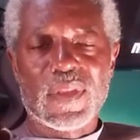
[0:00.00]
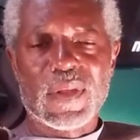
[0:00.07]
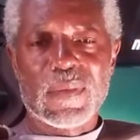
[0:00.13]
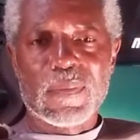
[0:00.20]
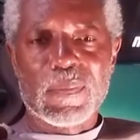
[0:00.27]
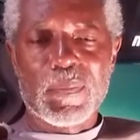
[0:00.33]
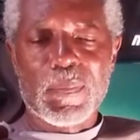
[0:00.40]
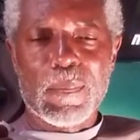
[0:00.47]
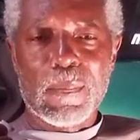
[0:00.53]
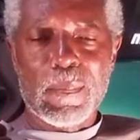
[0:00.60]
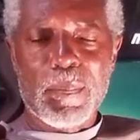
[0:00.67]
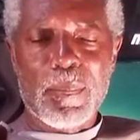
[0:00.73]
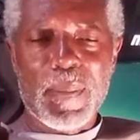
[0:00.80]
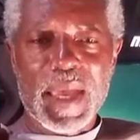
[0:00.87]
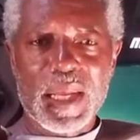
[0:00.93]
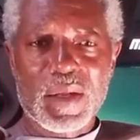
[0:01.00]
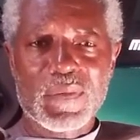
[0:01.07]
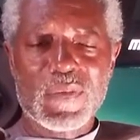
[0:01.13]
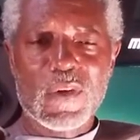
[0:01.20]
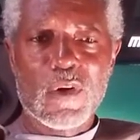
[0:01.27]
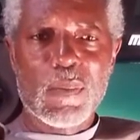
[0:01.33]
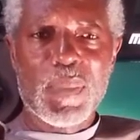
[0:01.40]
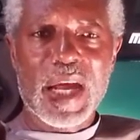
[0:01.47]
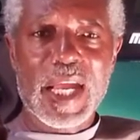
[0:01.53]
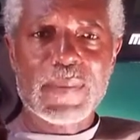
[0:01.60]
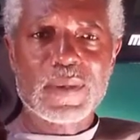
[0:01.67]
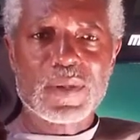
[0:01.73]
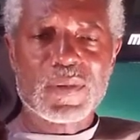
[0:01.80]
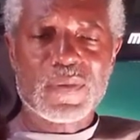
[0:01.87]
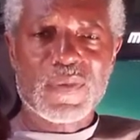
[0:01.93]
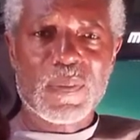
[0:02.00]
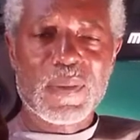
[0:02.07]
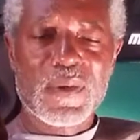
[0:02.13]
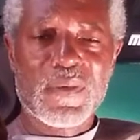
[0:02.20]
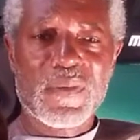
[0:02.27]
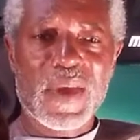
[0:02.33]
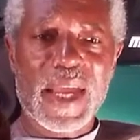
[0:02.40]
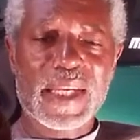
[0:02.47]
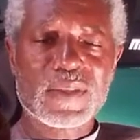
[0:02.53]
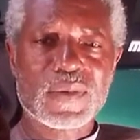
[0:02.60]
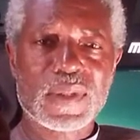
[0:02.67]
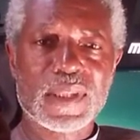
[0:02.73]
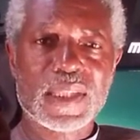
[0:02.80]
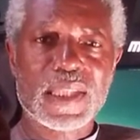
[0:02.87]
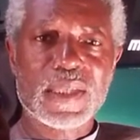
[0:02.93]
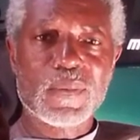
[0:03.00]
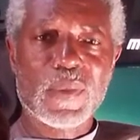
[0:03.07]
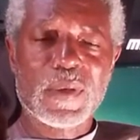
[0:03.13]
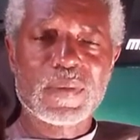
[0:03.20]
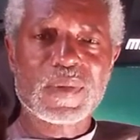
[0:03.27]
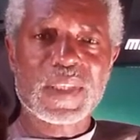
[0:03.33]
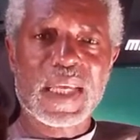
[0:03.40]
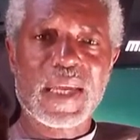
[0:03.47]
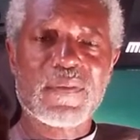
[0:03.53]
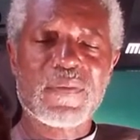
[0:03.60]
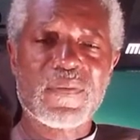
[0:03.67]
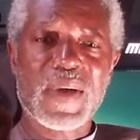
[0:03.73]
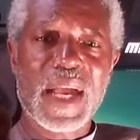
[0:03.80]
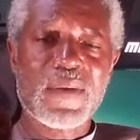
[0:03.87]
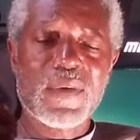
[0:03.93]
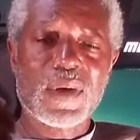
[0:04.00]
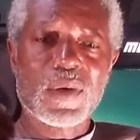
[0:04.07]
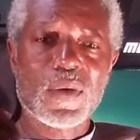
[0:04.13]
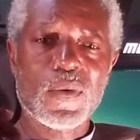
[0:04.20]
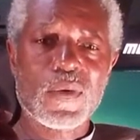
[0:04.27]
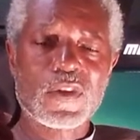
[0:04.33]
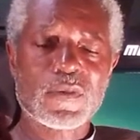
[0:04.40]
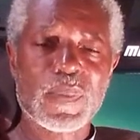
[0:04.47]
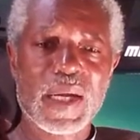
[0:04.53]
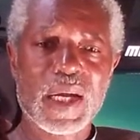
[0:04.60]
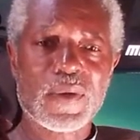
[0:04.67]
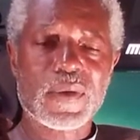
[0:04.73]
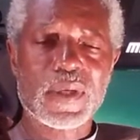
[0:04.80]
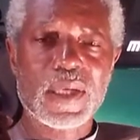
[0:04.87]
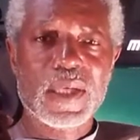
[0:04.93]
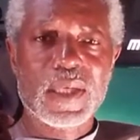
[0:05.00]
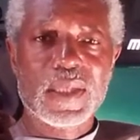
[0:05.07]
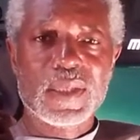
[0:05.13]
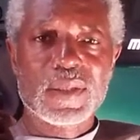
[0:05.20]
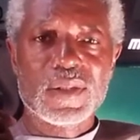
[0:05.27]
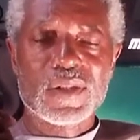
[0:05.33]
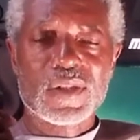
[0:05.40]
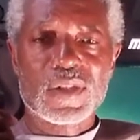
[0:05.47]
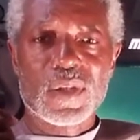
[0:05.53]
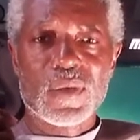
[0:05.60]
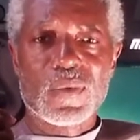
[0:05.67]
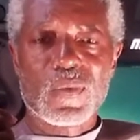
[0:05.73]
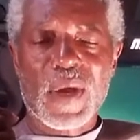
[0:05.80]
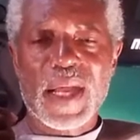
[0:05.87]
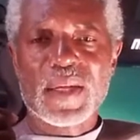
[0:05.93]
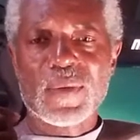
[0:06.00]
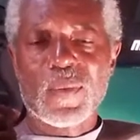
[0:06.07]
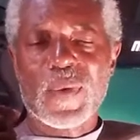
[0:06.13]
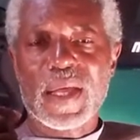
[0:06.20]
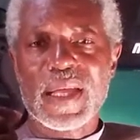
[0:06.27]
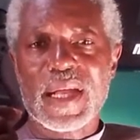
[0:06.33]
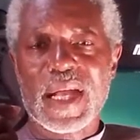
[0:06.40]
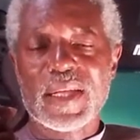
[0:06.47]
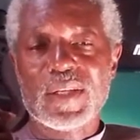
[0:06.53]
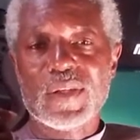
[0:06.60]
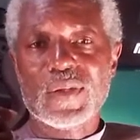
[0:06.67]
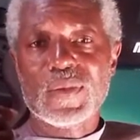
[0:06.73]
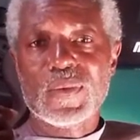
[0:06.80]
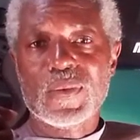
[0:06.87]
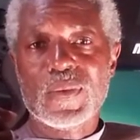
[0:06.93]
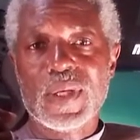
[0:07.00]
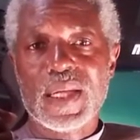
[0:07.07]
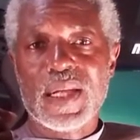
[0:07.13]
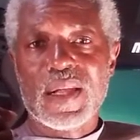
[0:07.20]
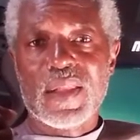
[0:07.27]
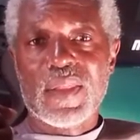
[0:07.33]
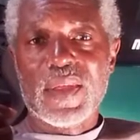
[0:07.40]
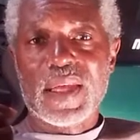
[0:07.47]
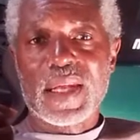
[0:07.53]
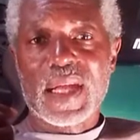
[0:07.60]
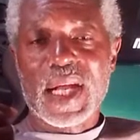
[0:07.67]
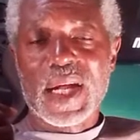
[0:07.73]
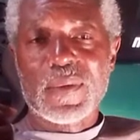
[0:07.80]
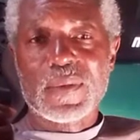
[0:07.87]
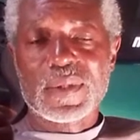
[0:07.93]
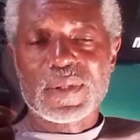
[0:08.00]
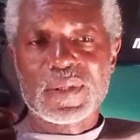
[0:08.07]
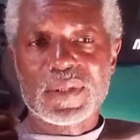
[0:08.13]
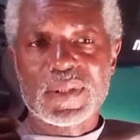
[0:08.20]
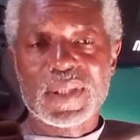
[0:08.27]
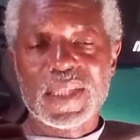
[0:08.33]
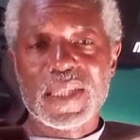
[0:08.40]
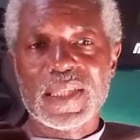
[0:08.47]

the manifold pipes from the factory can withstand 500 horsepower. So right away I knew that I was